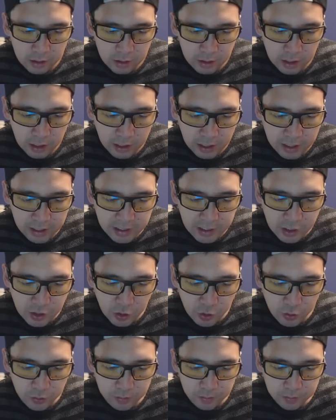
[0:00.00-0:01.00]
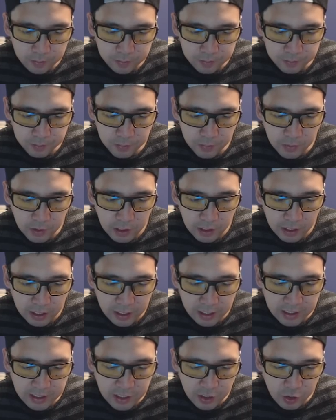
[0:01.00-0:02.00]
Take it easy, dude. Take
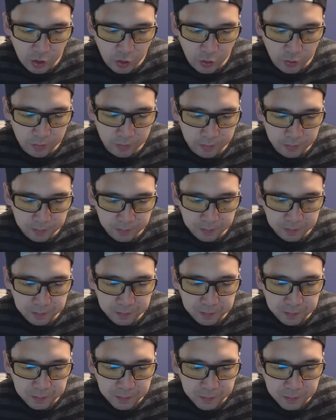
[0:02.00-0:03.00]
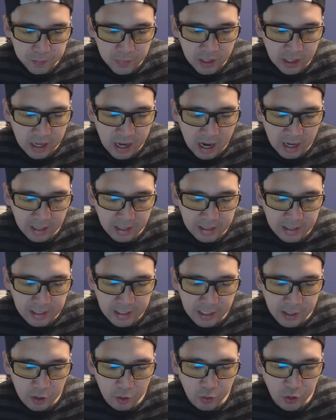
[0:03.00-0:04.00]
it easy, dude. I can
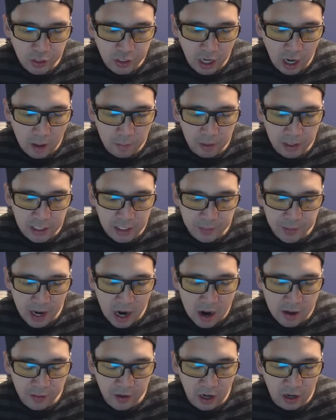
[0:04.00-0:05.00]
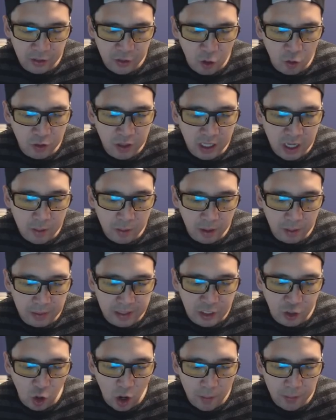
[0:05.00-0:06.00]
see those goblins behind there. I don't think I'm going to
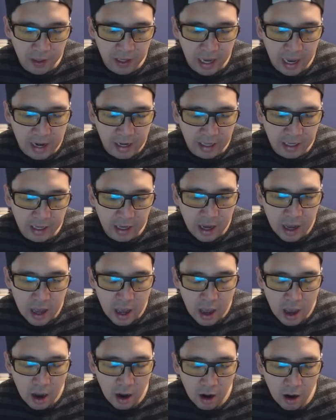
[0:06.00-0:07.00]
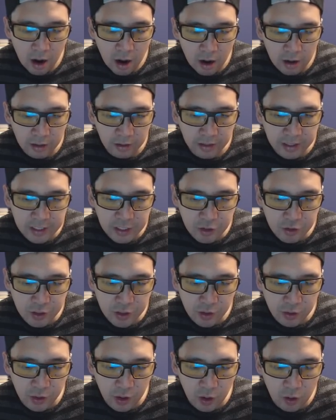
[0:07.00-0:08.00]
be dropping any uh, elixirs
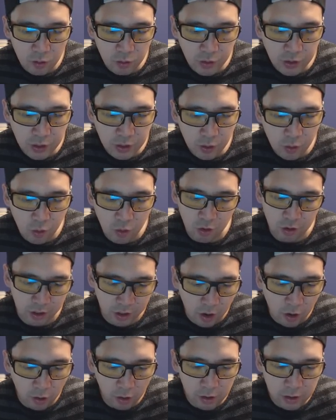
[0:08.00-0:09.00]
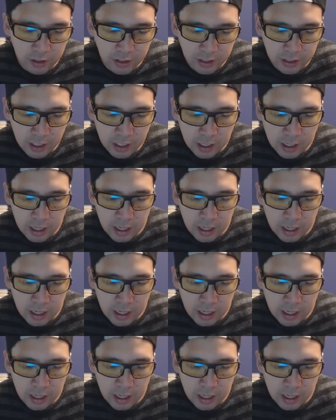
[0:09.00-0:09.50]
in those or cards.